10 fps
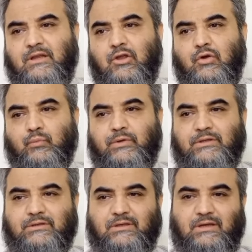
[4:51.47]
along
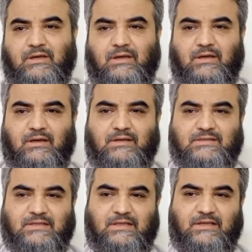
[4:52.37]
with
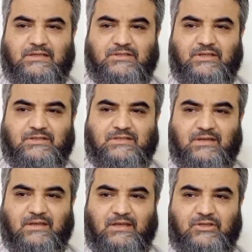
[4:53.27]
scleral changes
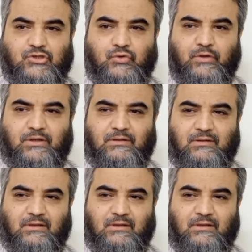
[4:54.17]
again showing